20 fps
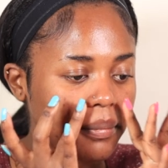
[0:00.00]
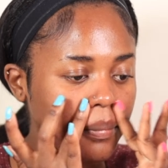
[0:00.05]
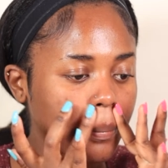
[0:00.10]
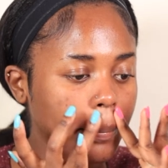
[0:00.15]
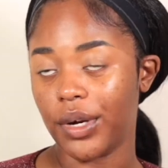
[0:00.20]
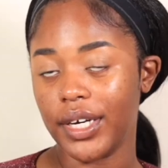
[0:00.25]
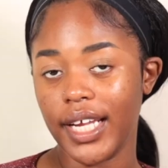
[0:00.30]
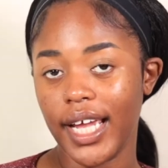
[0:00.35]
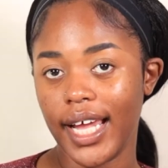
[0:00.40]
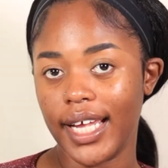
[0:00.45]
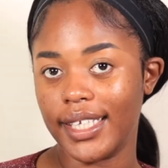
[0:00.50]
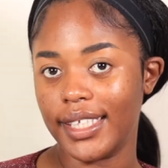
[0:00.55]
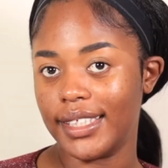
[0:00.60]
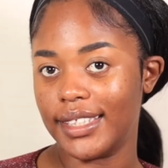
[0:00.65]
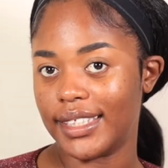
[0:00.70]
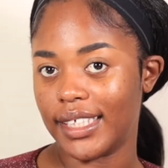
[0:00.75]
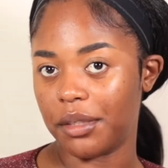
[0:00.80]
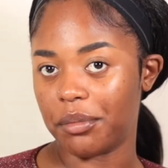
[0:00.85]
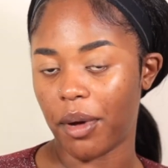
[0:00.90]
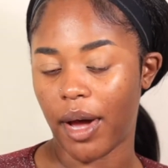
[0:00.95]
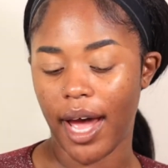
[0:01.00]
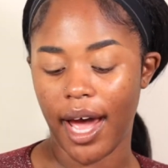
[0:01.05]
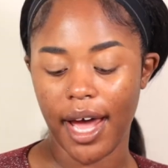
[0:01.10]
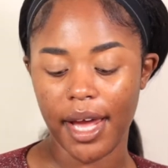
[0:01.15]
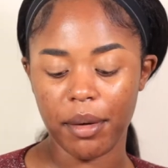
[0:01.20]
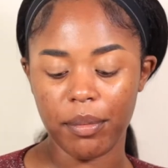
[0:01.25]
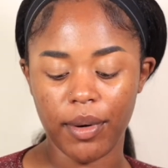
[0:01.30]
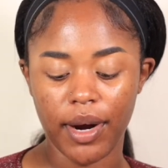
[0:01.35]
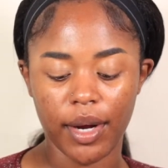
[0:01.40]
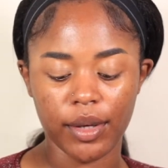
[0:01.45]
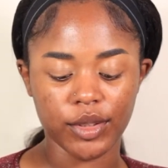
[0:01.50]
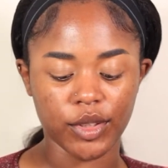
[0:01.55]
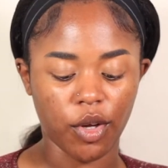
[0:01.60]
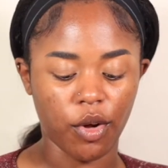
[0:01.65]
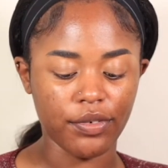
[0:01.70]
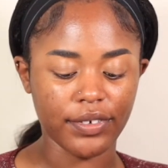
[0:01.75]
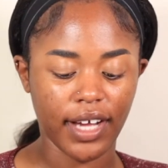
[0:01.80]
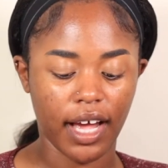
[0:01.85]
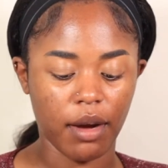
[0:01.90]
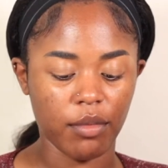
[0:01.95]
Went ahead and did my eyebrows
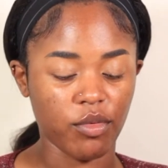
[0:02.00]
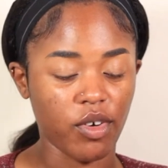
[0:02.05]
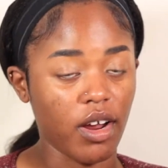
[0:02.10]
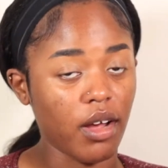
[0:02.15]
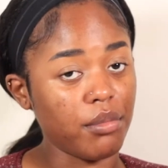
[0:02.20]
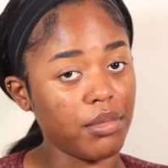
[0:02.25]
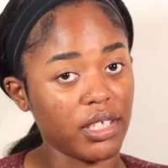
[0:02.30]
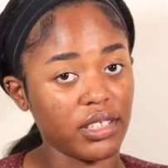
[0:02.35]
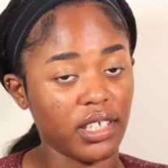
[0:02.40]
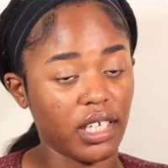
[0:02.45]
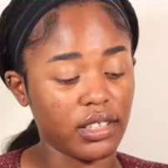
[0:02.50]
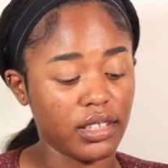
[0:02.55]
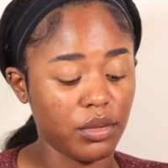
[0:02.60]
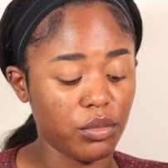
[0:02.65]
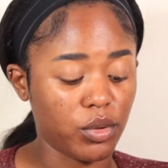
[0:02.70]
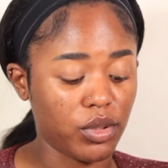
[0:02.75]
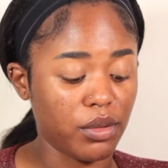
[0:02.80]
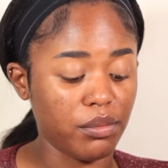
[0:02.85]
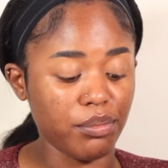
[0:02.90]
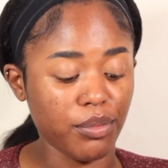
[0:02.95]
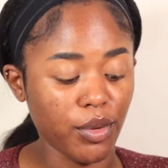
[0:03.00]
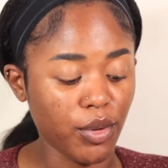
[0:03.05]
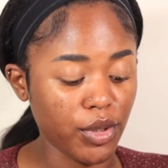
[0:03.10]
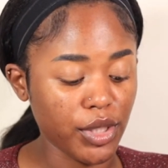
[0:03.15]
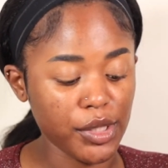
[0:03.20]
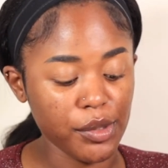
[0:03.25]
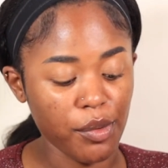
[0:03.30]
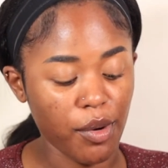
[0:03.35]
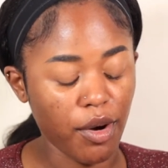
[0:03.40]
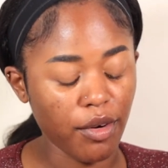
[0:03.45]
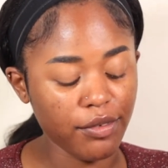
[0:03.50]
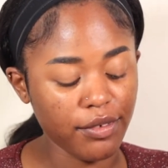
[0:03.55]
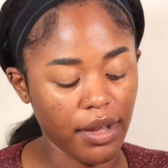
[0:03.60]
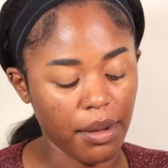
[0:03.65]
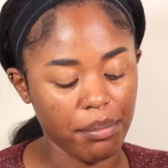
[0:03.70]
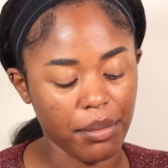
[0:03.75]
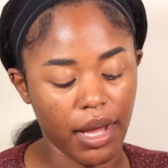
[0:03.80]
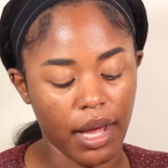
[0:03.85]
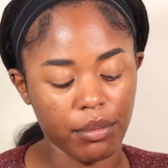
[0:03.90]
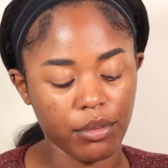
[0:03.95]
off camera because I didn't want to bore you off,
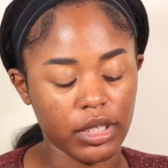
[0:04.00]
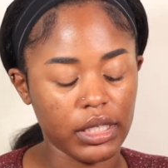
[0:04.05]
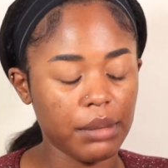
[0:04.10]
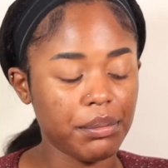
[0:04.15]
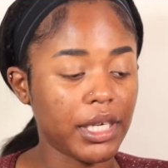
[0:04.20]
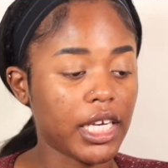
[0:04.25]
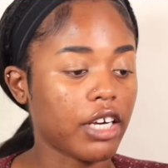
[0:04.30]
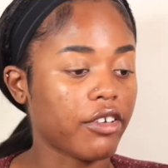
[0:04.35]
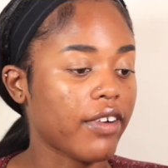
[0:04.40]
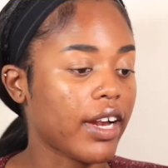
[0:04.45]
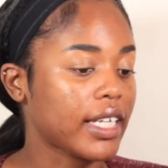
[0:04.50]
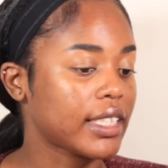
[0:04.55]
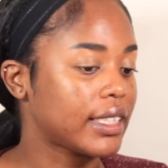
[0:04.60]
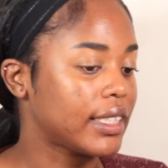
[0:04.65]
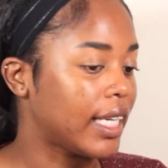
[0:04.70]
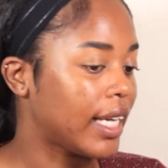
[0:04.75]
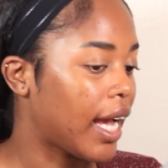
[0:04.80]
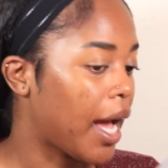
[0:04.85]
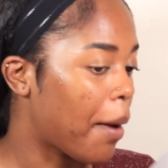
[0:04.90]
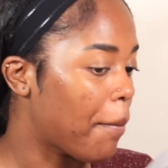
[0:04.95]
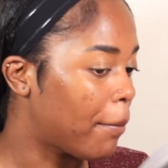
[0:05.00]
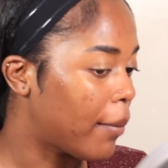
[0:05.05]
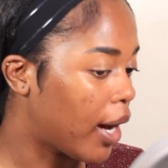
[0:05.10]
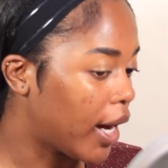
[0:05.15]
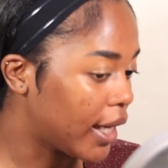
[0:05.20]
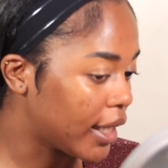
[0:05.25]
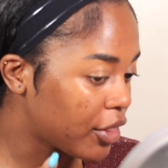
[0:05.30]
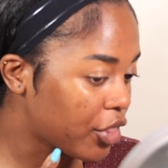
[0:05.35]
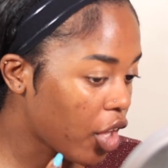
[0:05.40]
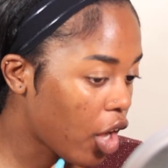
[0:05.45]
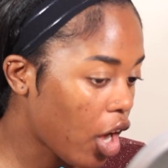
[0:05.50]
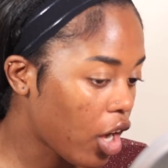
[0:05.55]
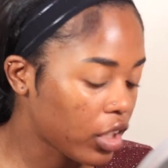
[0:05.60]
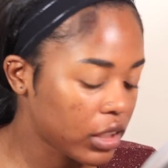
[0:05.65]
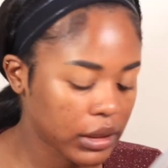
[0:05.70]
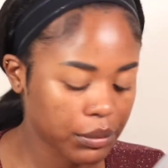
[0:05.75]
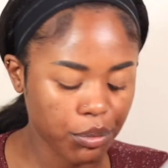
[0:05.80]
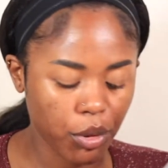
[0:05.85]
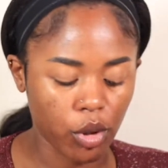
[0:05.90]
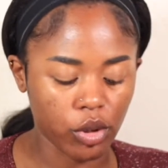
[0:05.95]
but I'm going to be correcting my dark
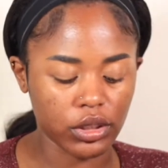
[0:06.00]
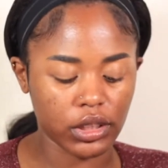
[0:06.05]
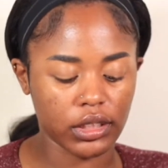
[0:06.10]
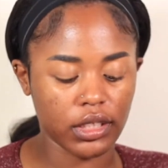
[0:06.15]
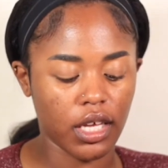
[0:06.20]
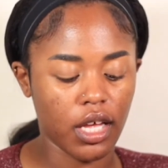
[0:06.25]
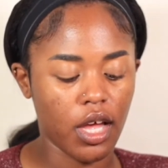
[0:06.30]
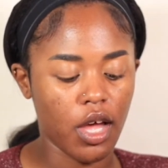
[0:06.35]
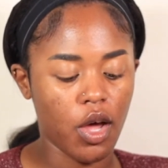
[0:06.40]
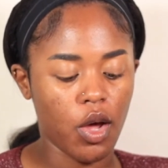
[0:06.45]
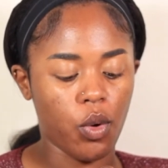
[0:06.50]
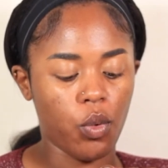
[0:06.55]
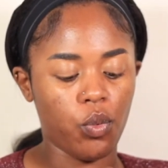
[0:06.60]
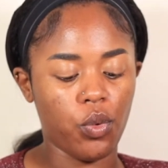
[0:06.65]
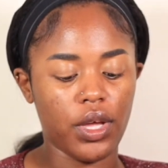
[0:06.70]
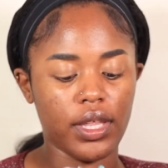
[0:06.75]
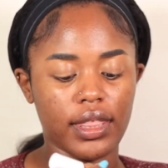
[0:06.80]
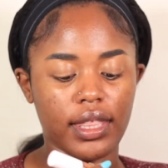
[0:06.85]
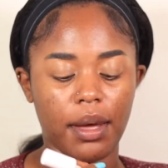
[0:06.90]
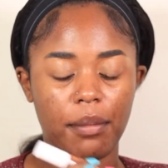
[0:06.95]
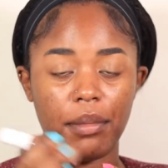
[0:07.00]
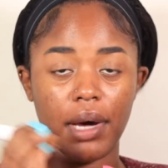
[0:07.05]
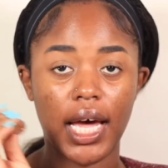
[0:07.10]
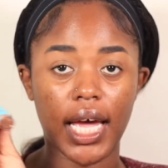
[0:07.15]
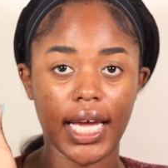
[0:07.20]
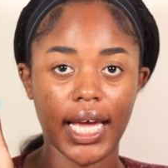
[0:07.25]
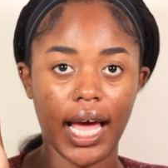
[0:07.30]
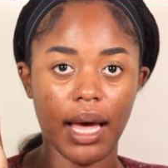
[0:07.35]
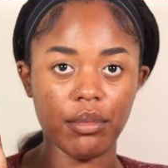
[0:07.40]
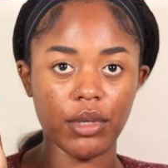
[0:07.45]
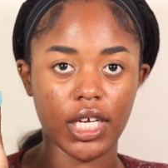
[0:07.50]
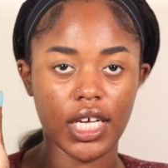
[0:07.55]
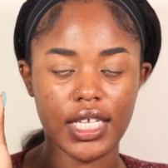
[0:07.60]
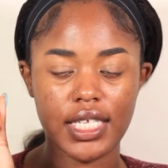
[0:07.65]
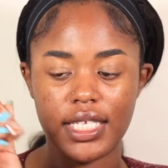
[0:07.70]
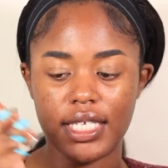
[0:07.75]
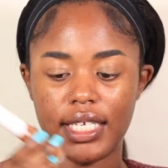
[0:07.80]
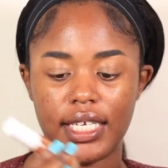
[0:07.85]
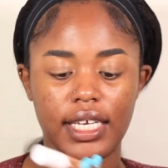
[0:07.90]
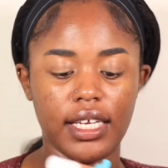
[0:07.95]
spots with my camo
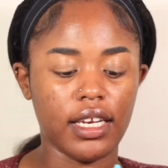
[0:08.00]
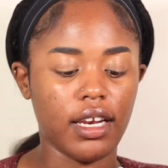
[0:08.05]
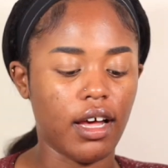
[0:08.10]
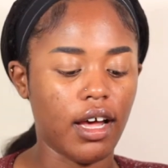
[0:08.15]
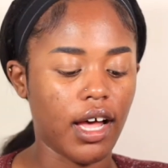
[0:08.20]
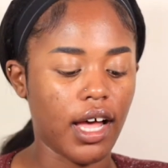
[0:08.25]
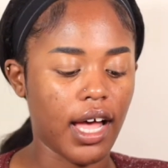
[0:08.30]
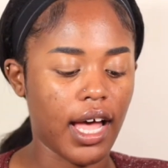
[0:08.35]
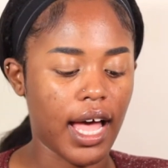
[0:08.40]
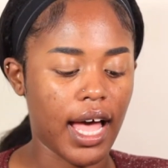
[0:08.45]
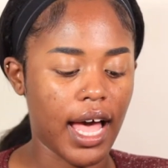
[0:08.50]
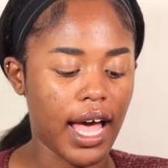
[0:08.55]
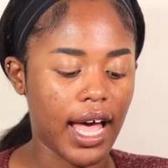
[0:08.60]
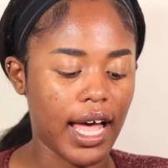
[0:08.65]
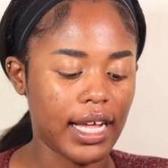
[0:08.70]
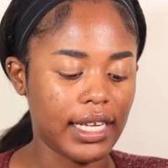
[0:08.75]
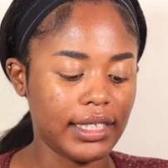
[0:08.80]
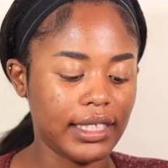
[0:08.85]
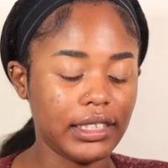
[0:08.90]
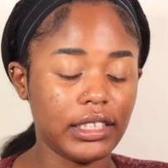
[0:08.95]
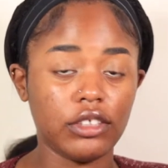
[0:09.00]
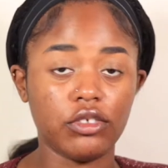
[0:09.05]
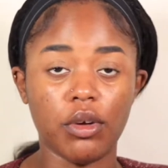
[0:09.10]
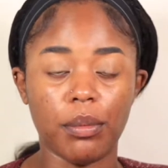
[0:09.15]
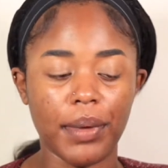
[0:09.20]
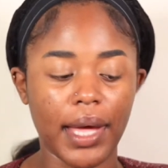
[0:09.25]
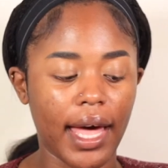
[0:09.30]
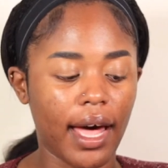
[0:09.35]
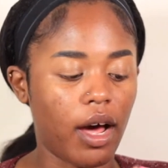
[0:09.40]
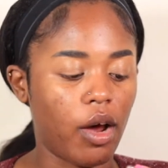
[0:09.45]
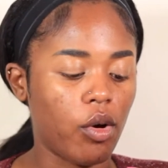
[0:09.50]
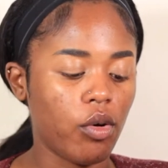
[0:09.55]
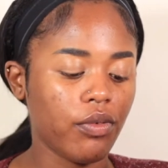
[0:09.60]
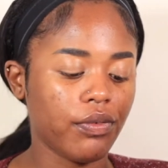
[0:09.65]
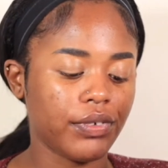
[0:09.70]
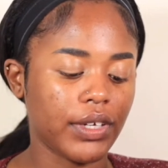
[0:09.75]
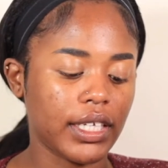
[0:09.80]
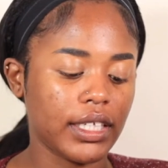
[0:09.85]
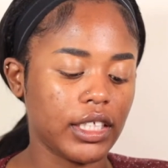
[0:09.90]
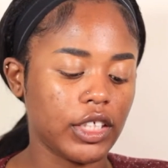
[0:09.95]
concealer, and this is from IRL
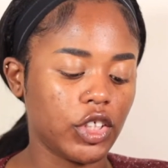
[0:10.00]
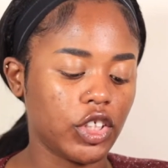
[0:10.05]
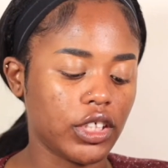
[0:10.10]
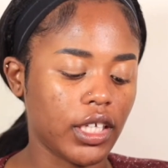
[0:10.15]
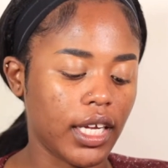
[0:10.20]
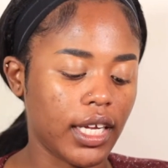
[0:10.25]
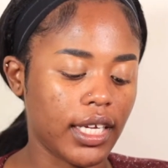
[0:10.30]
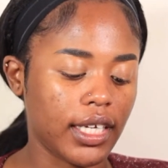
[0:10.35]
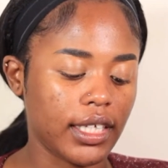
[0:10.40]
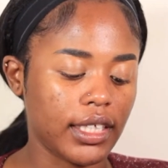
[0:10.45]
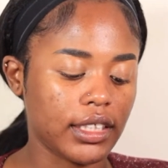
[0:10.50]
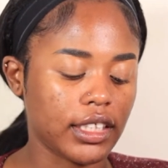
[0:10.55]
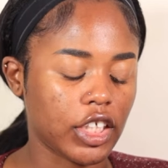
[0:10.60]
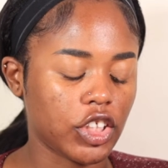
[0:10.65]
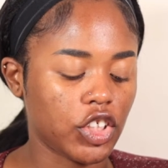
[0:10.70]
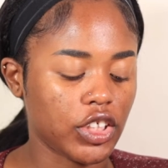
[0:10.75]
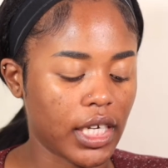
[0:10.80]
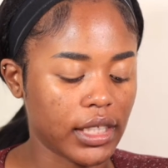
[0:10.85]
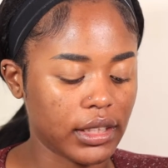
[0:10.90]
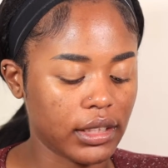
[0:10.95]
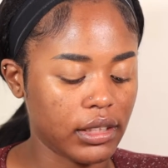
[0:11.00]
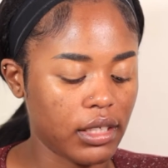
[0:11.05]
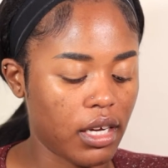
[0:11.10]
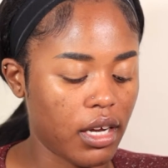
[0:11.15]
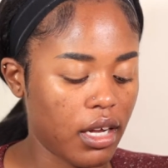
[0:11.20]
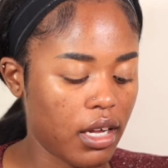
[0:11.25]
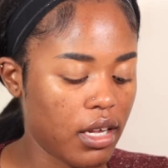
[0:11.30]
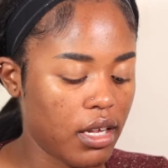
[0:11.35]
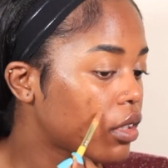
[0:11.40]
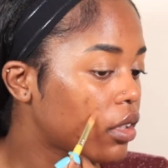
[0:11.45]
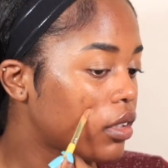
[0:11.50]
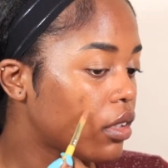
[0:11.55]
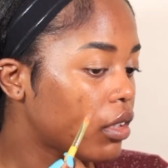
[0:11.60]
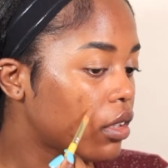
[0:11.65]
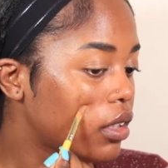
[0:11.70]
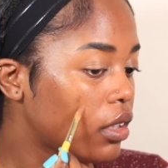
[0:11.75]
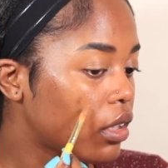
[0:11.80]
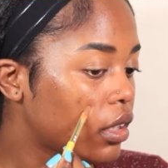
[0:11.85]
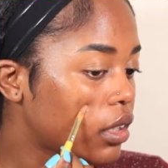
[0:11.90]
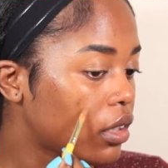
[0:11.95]
in the shade Chestnut. I'm
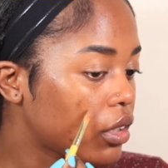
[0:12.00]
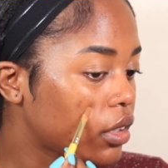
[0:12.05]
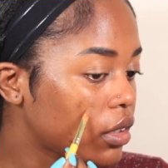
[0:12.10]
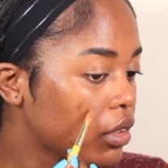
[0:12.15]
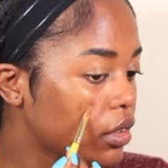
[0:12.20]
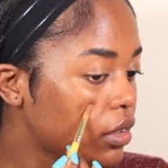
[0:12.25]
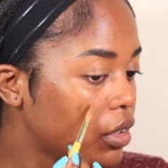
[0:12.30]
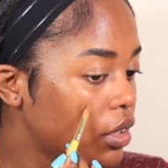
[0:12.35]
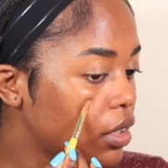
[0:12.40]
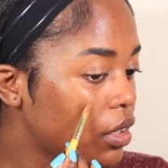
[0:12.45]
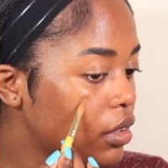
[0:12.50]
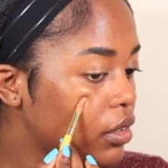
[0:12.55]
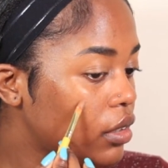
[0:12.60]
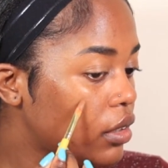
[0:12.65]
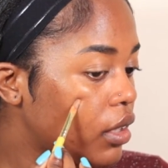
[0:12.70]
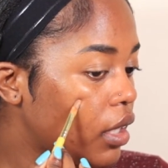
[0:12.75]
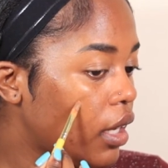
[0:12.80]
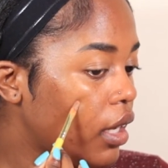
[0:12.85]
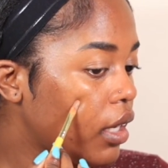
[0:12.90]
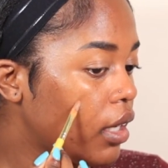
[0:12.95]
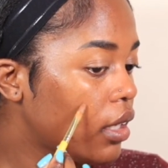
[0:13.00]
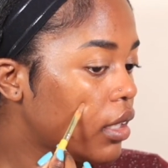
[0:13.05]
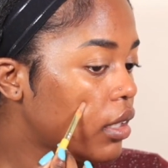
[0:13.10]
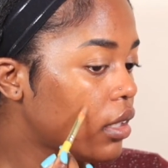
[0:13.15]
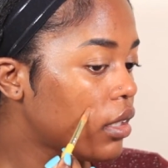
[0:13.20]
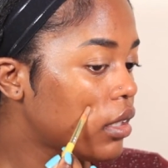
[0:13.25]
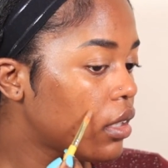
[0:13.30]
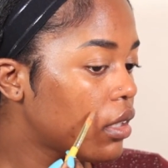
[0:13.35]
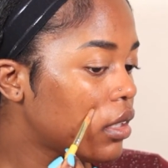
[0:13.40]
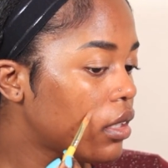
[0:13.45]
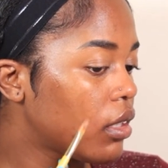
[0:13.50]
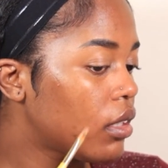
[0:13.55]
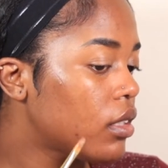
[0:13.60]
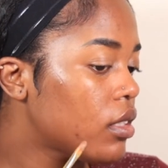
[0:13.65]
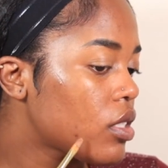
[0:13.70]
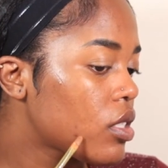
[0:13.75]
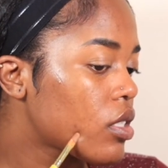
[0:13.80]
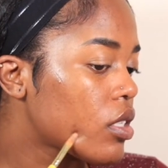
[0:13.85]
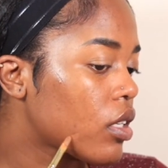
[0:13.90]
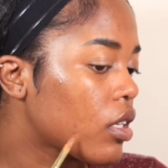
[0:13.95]
gonna use that
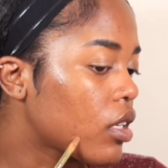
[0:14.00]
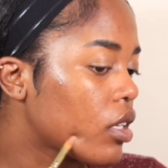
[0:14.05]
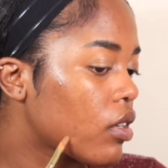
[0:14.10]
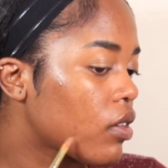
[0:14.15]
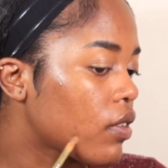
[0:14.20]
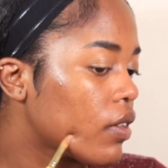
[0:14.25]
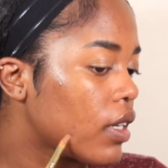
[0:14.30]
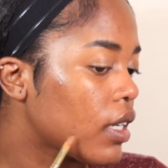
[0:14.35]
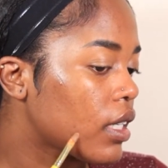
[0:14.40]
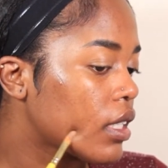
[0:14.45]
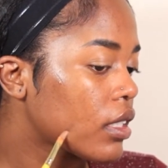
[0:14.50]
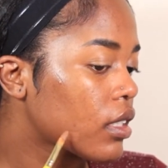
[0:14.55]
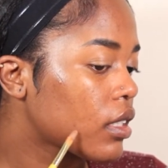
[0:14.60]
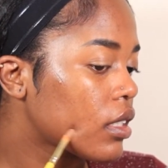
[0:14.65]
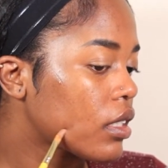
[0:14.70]
to correct